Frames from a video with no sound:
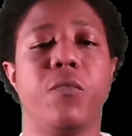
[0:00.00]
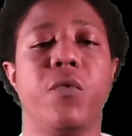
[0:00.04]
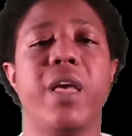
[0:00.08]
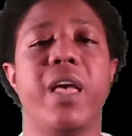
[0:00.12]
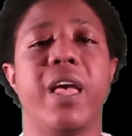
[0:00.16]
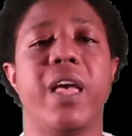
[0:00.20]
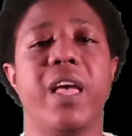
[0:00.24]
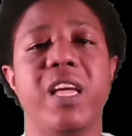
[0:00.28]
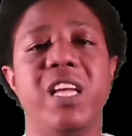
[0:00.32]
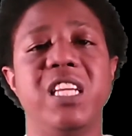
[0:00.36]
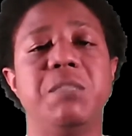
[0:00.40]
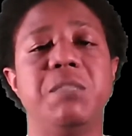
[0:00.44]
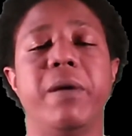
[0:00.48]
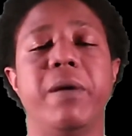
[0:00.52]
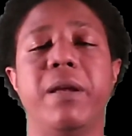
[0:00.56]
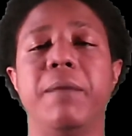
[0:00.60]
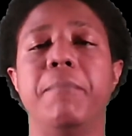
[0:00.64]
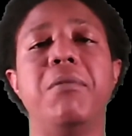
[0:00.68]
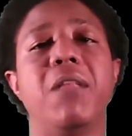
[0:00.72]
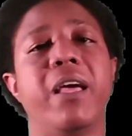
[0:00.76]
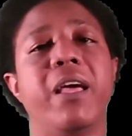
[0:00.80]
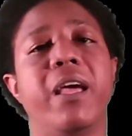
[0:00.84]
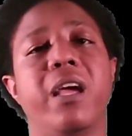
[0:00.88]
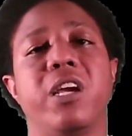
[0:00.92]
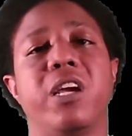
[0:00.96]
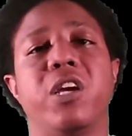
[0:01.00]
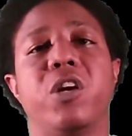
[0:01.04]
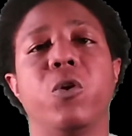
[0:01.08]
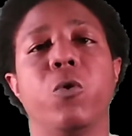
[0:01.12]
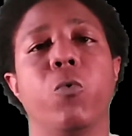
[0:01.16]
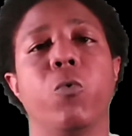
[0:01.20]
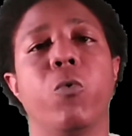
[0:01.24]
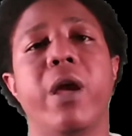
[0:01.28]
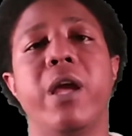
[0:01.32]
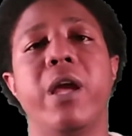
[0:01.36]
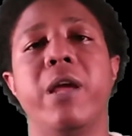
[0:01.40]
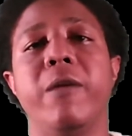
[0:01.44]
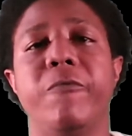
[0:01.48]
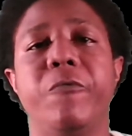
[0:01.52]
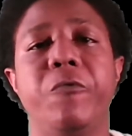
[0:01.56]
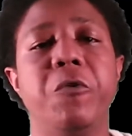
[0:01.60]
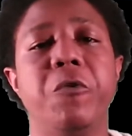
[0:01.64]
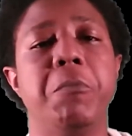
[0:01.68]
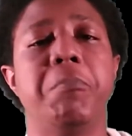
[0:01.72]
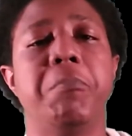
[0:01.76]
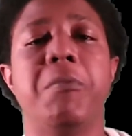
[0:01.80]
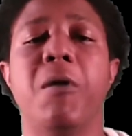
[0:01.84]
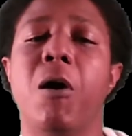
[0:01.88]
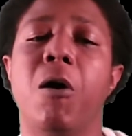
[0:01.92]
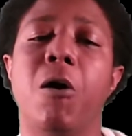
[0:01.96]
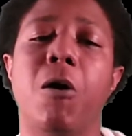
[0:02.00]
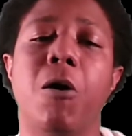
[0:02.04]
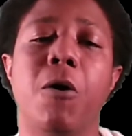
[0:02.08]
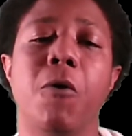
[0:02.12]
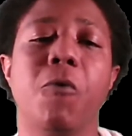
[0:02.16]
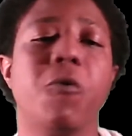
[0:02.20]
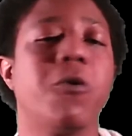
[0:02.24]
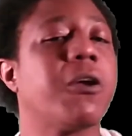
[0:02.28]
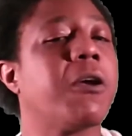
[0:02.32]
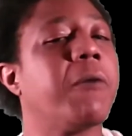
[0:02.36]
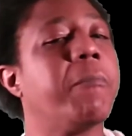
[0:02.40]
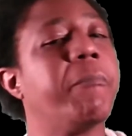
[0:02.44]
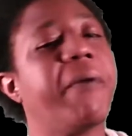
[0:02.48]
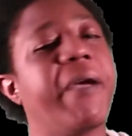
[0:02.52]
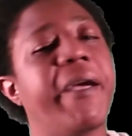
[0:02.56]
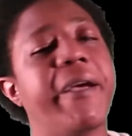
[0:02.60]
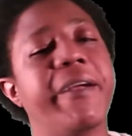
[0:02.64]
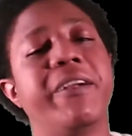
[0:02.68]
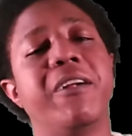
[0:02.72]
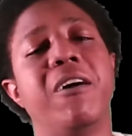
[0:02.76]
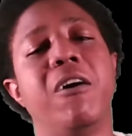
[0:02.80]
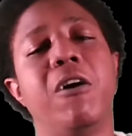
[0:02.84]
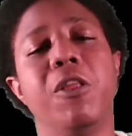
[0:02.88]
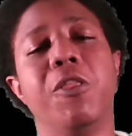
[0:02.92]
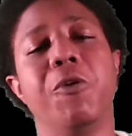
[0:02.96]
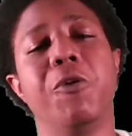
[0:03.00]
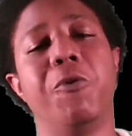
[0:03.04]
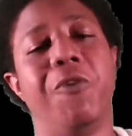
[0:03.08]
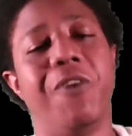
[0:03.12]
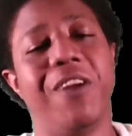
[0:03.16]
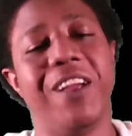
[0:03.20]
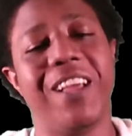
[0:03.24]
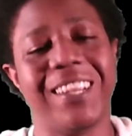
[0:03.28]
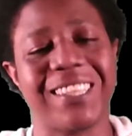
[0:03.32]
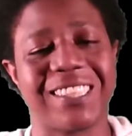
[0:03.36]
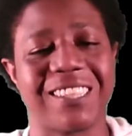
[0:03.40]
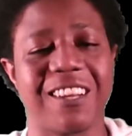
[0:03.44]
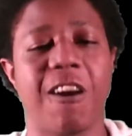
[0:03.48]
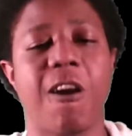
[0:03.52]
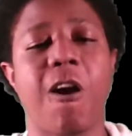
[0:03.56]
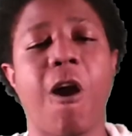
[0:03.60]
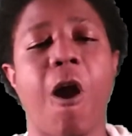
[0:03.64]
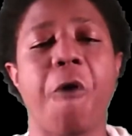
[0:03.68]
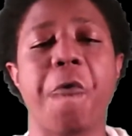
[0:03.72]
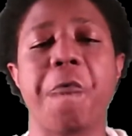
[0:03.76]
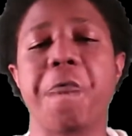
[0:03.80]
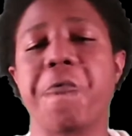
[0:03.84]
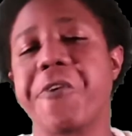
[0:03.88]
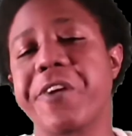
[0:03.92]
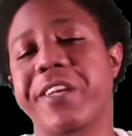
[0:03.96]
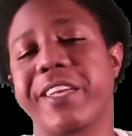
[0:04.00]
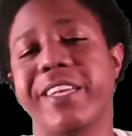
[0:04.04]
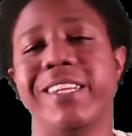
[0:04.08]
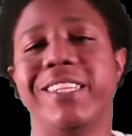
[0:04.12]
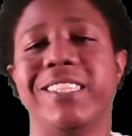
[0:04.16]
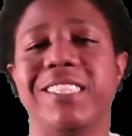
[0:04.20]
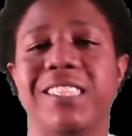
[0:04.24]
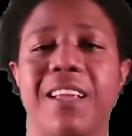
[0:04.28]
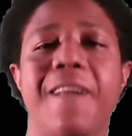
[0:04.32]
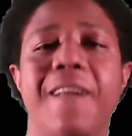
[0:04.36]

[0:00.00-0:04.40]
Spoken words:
He's been playing great football compared to all the rest of our rookies.